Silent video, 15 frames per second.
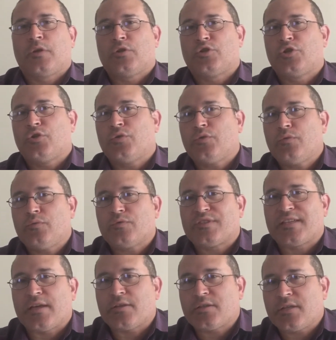2,
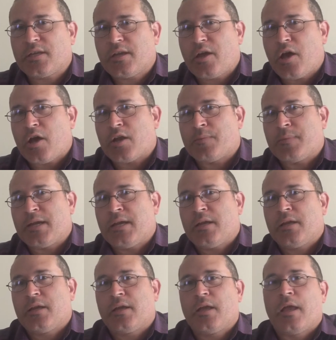sales and economy,
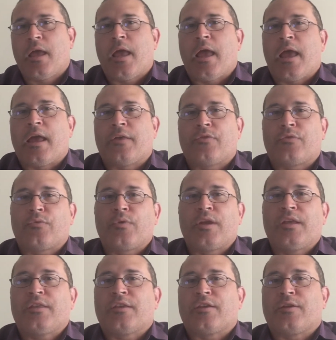and
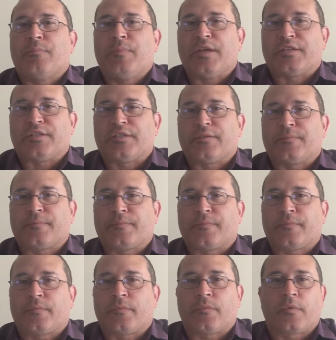3, the commission.
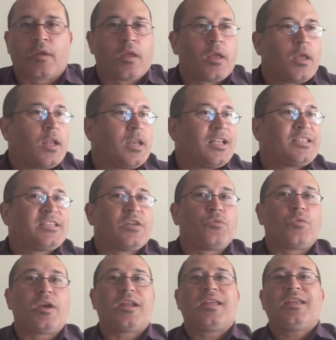Let's
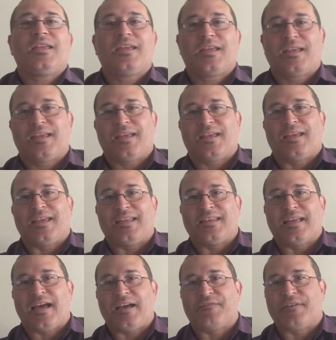get ready and
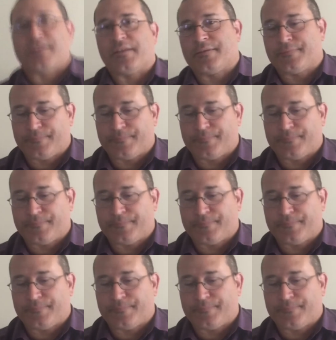dive in.